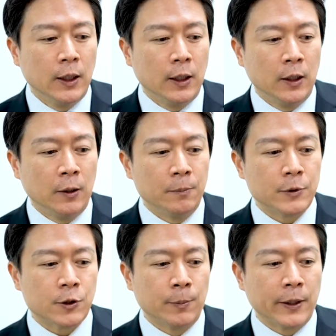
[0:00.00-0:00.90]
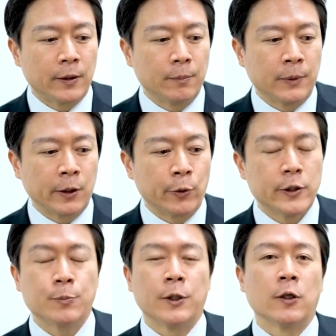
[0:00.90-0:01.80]
Um, so my, my
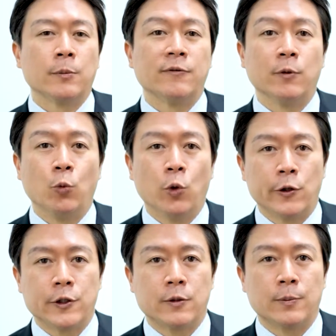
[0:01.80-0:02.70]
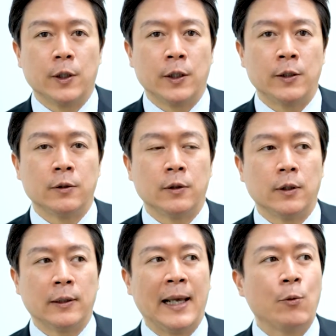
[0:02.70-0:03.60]
grades become even worse, and
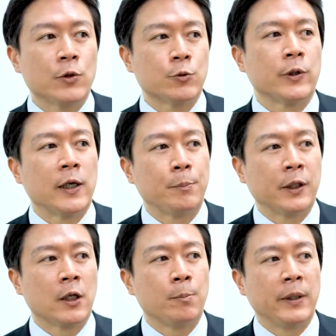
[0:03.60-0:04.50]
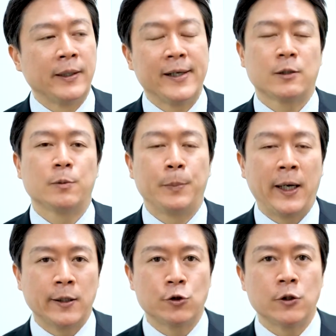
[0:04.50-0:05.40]
that was when I picked up my next
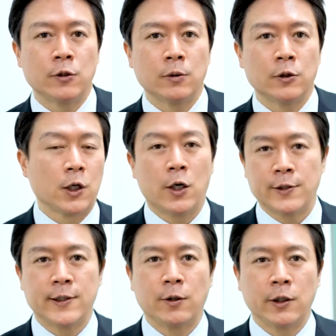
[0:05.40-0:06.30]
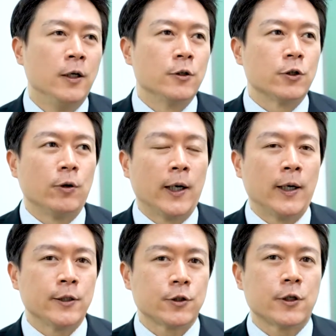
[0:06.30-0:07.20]
passion, car selling. So
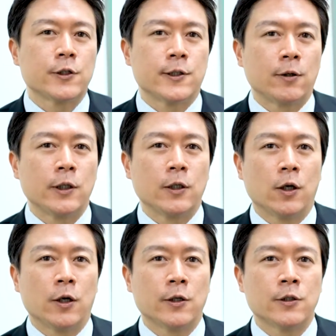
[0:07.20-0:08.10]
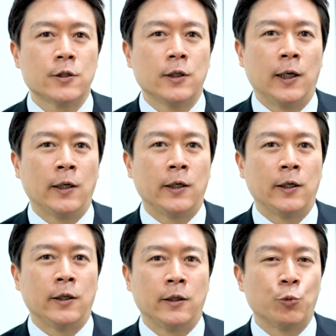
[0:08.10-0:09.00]
I, I started selling cars at
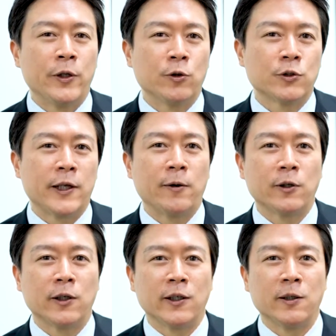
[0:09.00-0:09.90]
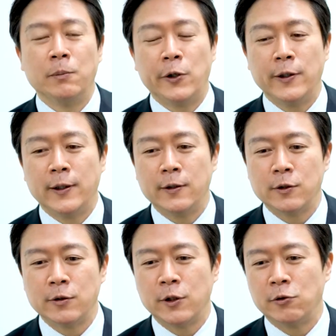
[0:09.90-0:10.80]
a rental stemming in Maryland,
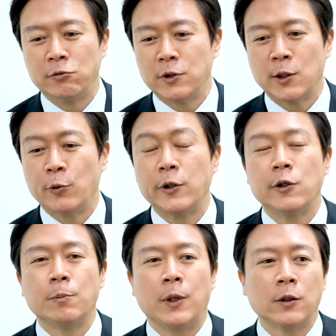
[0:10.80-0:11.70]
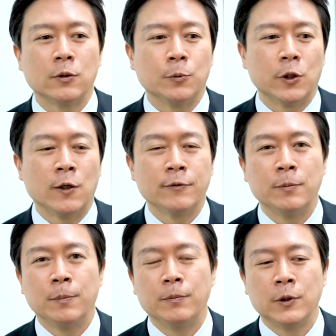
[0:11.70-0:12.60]
near somewhere near Baltimore, off the
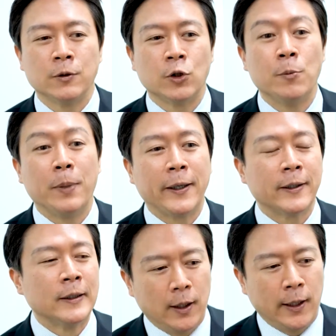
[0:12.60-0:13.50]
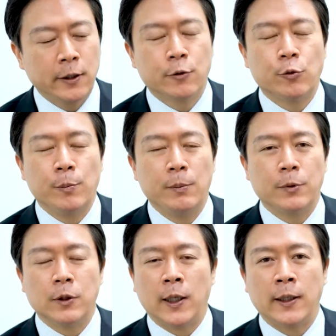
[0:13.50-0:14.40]
you know, turnpike. I could
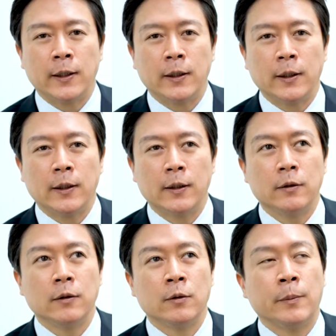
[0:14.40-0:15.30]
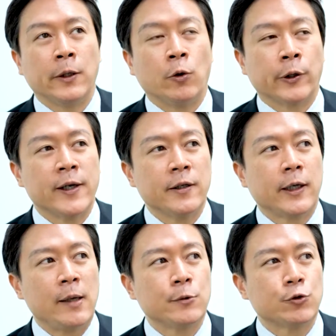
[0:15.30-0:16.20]
remember I, you know, my organic
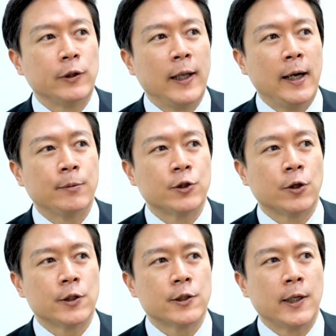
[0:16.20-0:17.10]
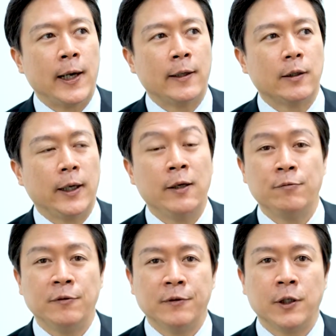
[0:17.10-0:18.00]
chemistry lab starts at
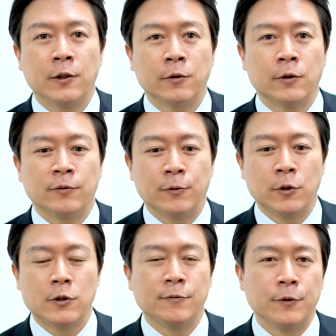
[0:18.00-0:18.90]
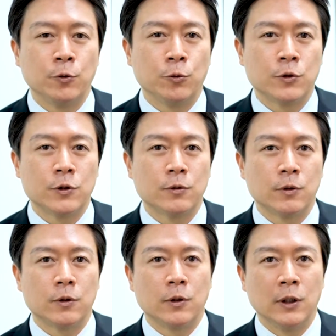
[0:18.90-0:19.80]
8:15. You know, for those of you who's
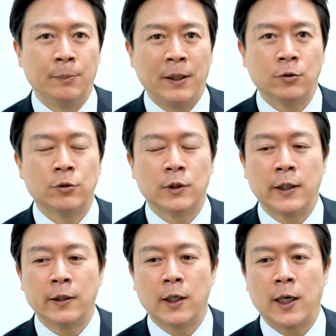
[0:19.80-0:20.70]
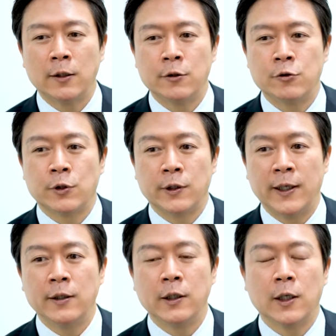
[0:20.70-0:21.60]
about to attend college or
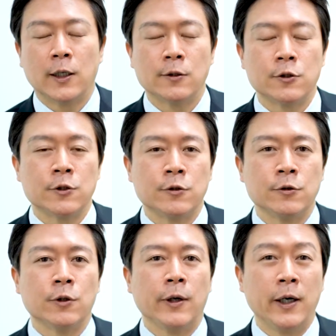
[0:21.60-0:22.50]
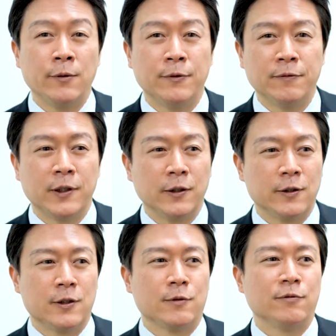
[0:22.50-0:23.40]
attending colleges, you know, eight fifteen
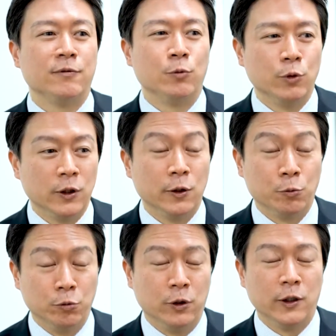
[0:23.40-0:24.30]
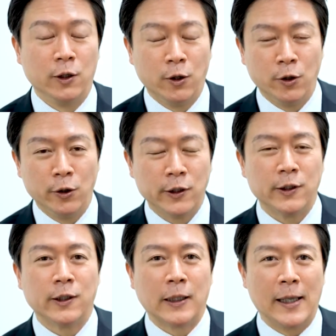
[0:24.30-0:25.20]
is a really, really
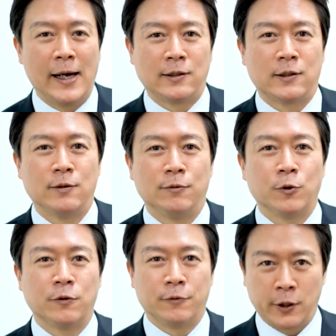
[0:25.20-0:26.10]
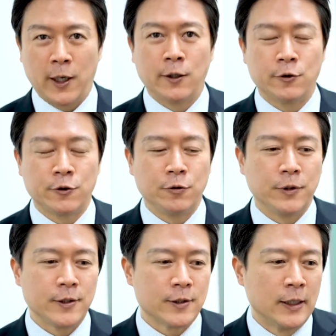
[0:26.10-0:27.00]
early class for, for college
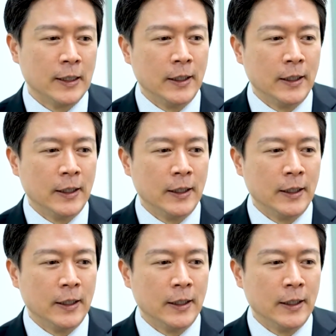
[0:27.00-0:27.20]
students.